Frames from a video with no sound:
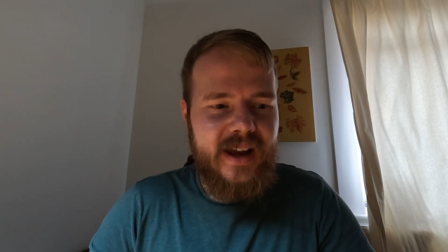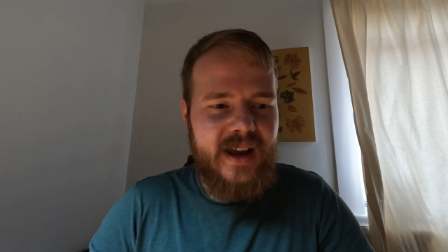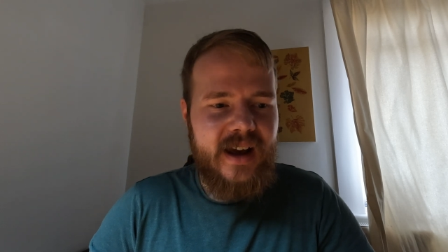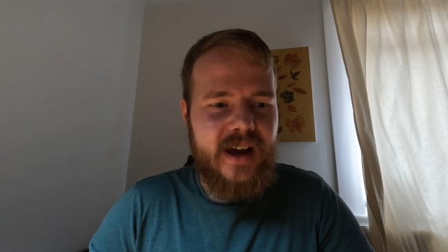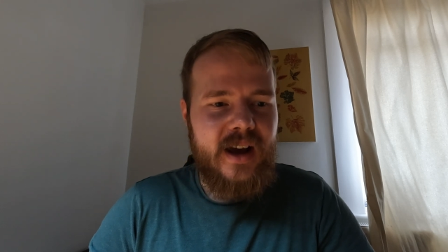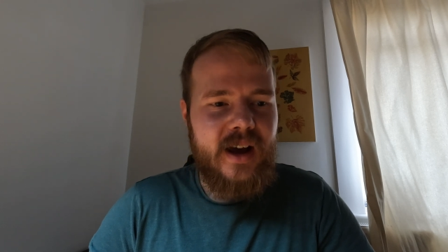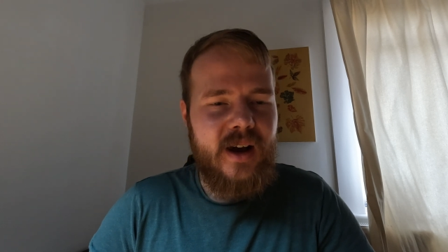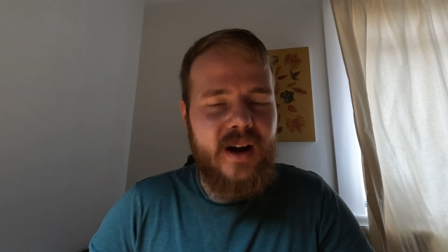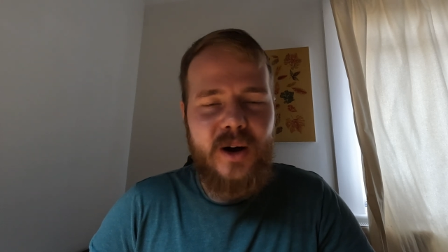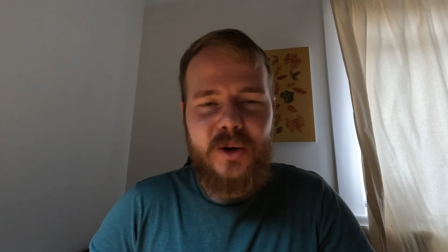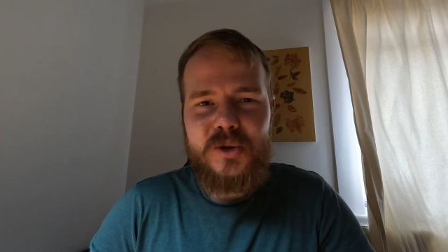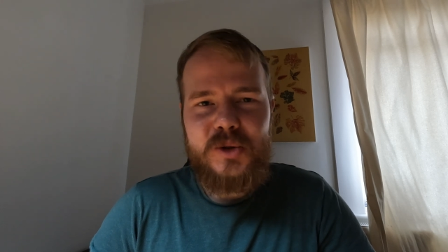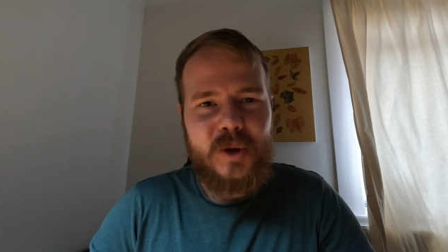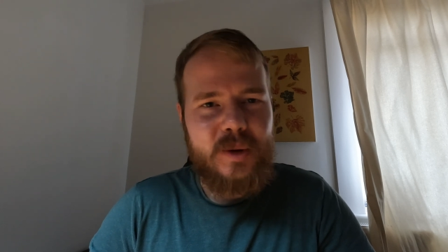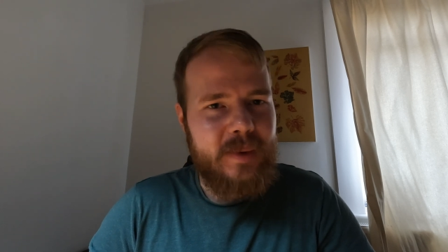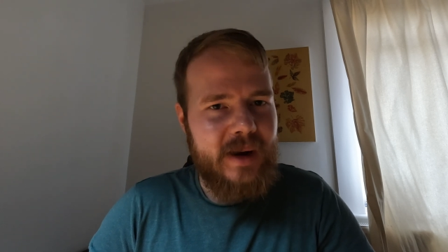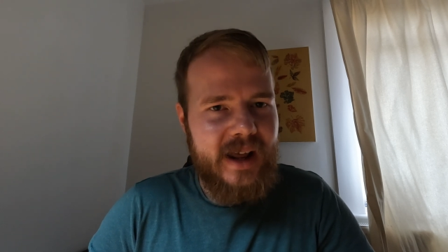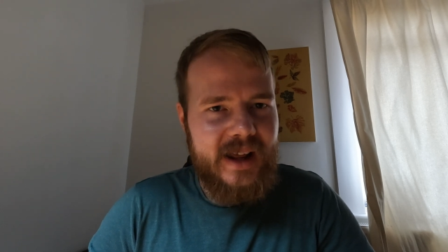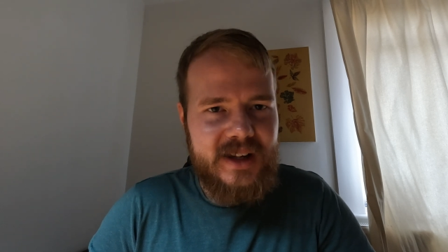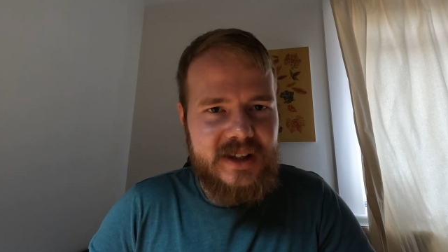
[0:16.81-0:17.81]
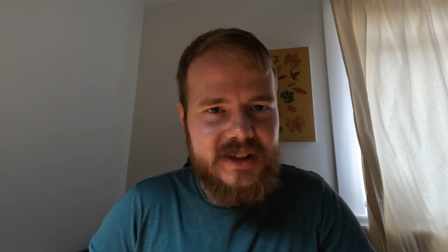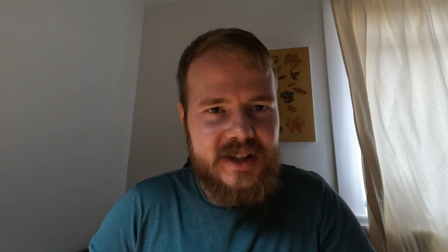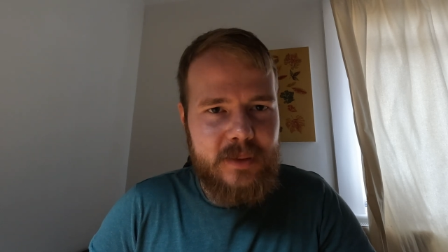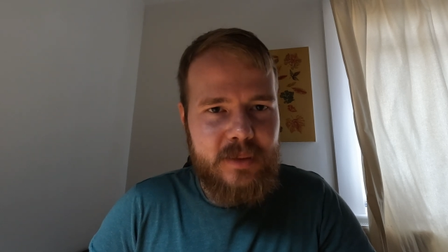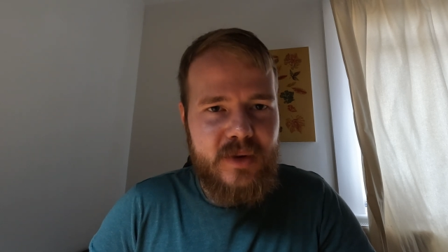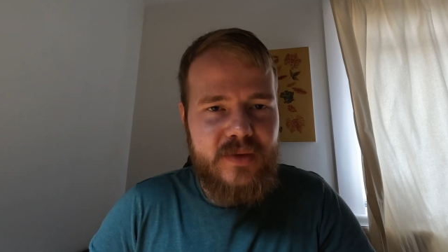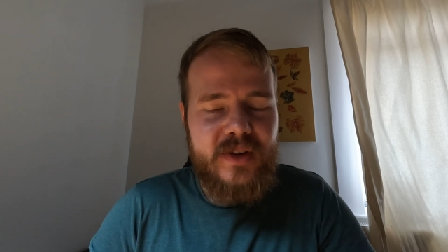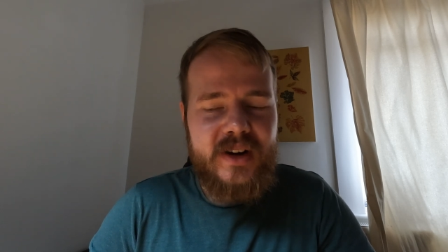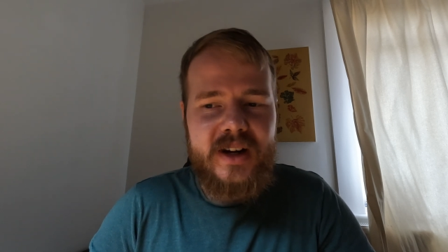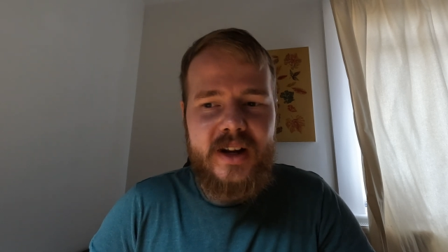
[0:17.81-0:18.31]
I'll talk about that in a
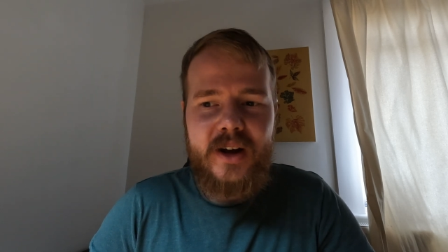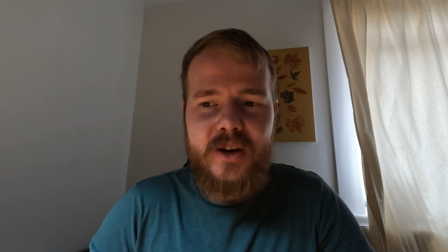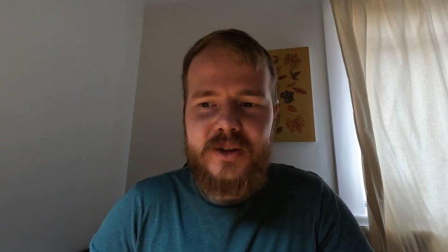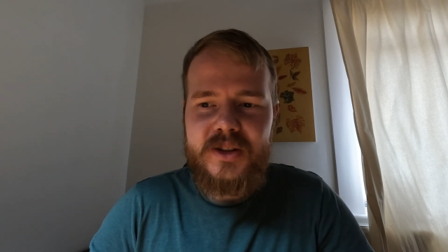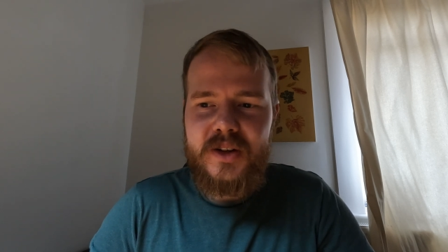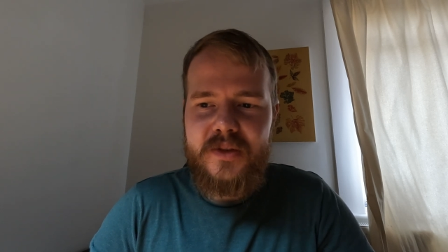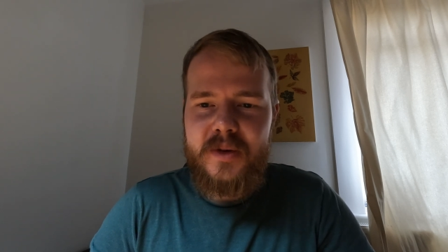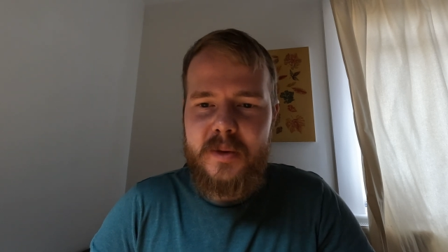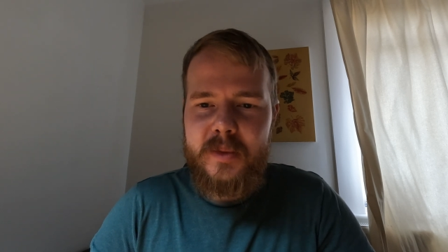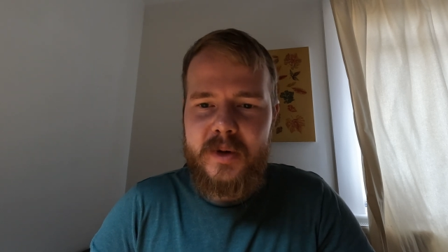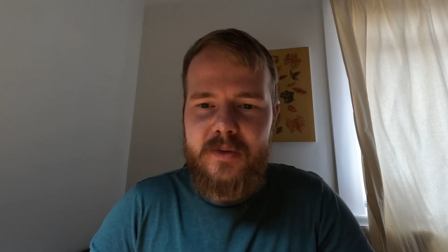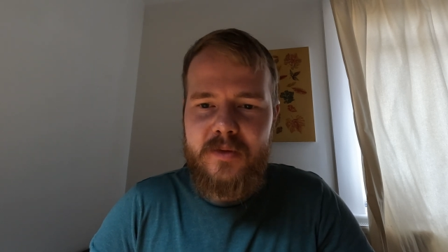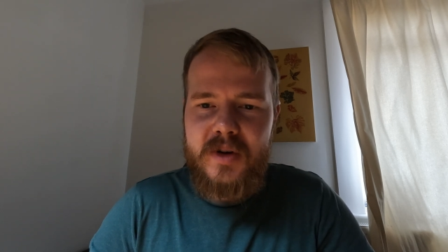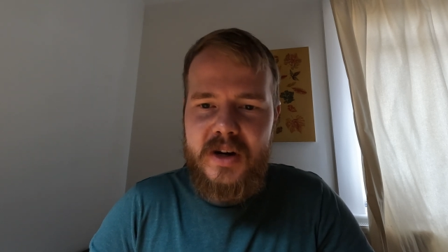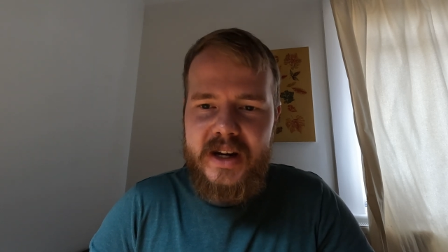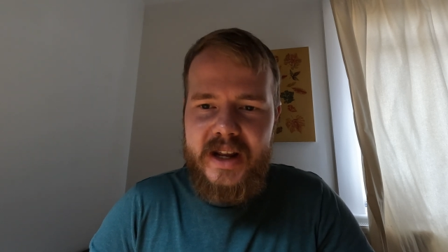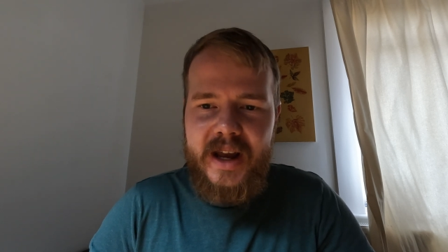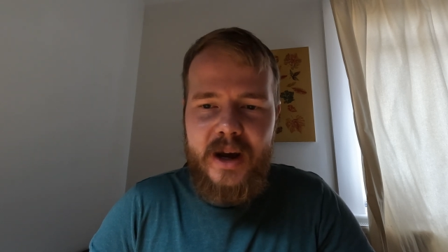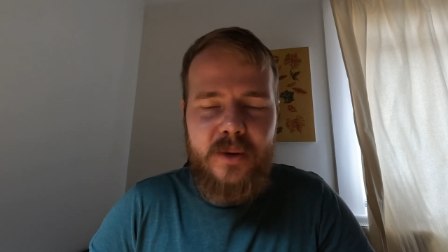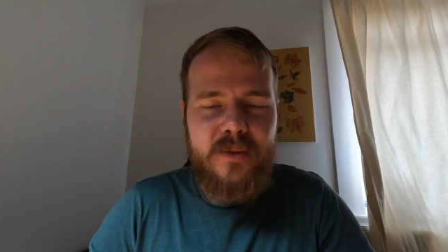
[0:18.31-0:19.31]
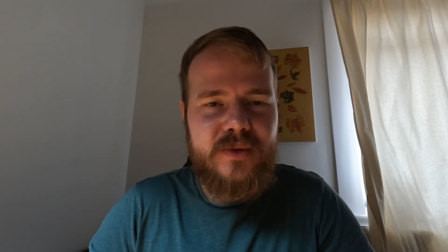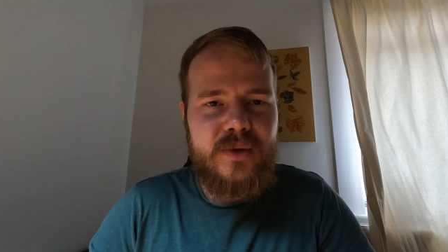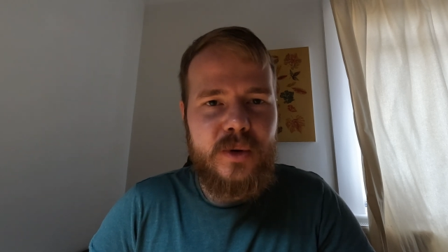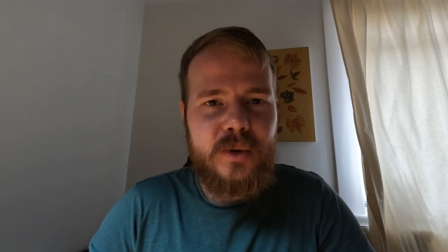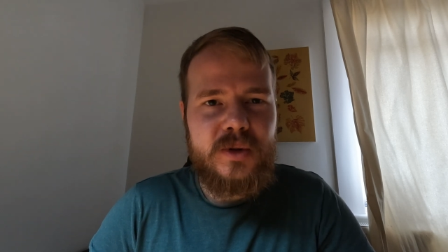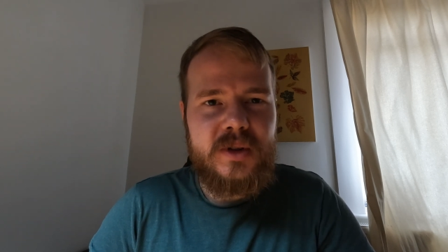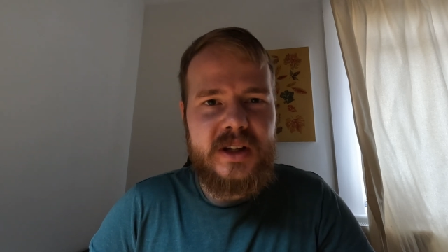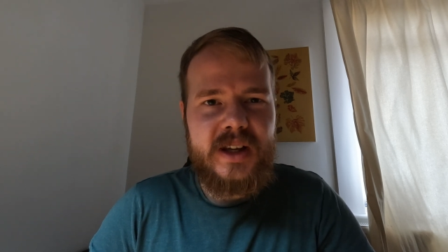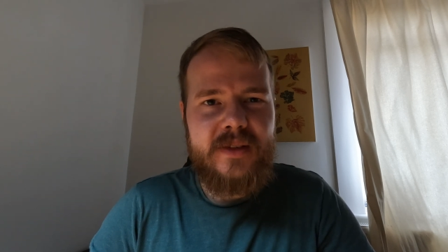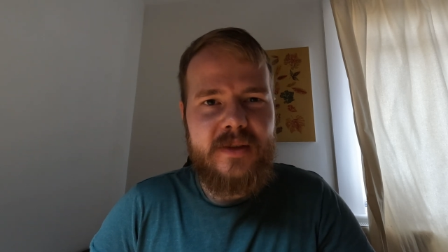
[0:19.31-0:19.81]
separate video because I think it'd be really
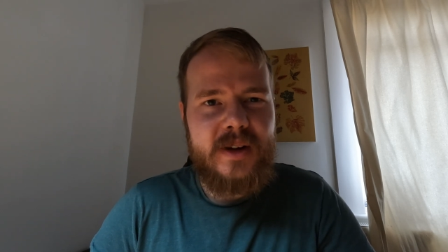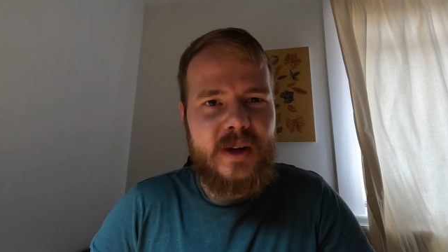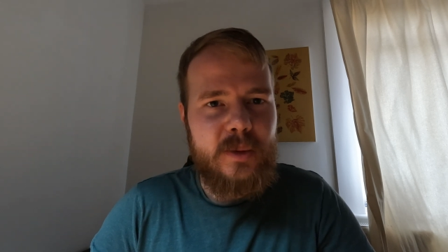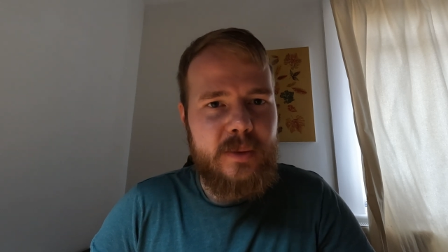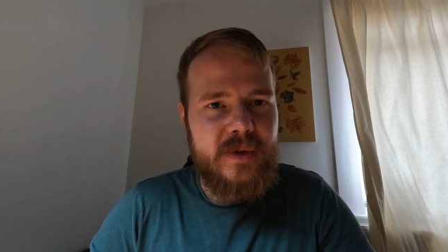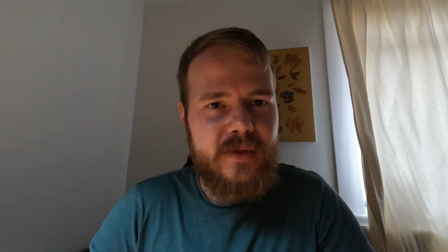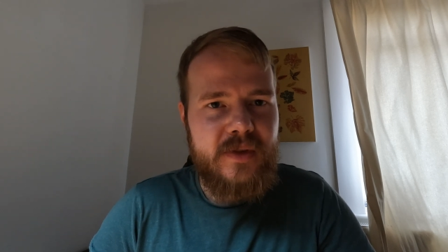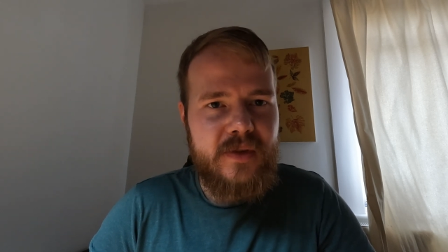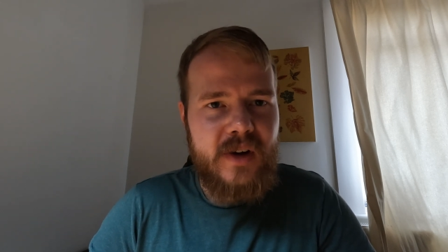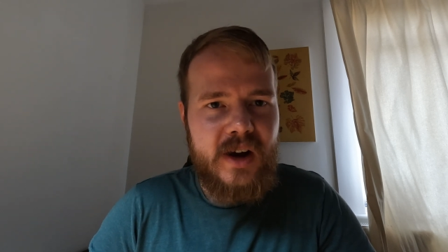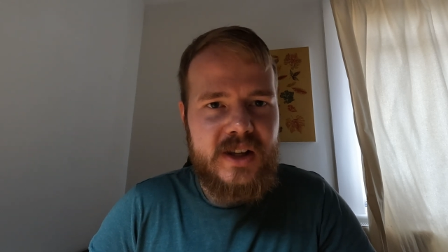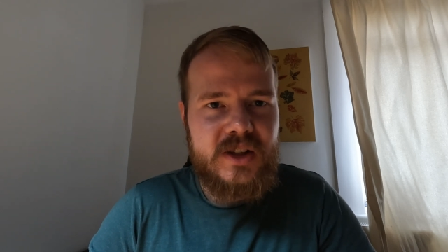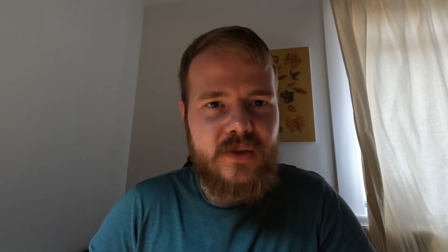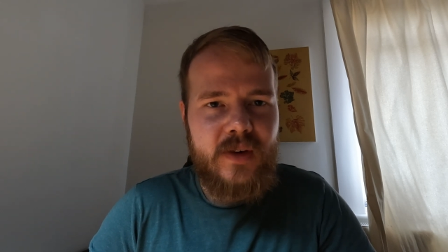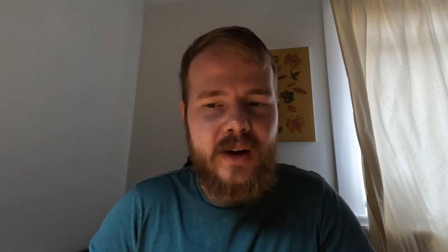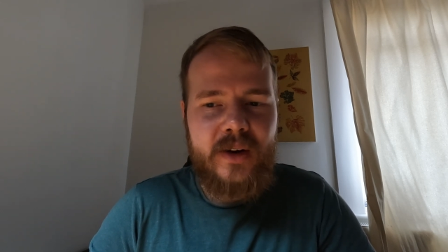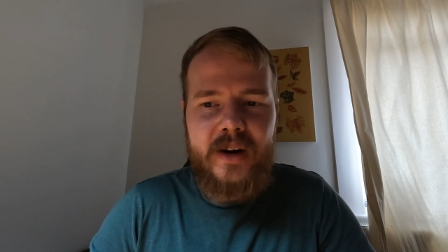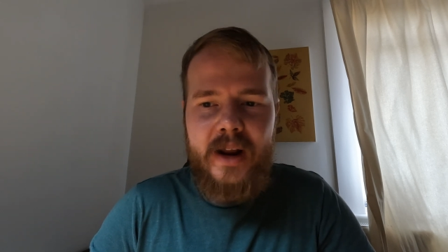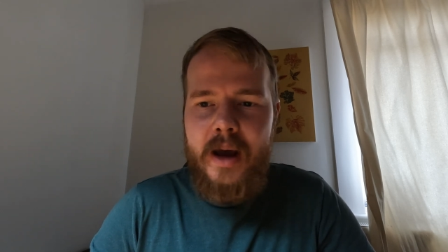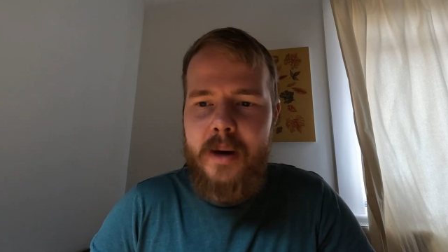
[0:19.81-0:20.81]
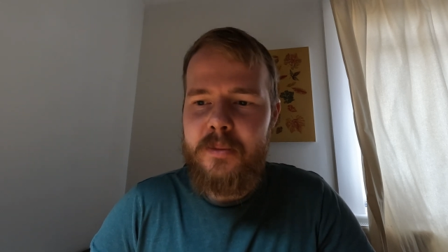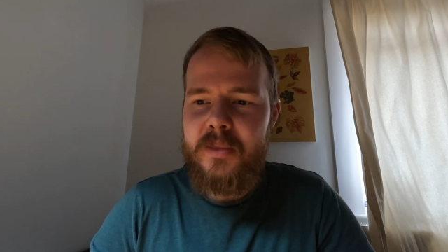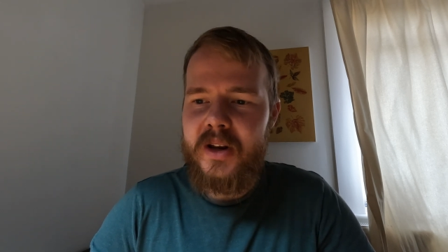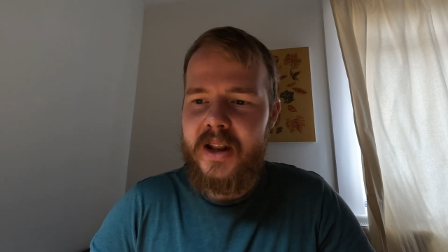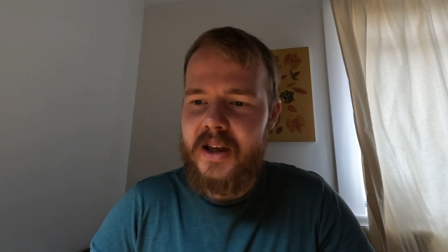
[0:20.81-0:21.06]
helpful to give you a little bit of advice around that,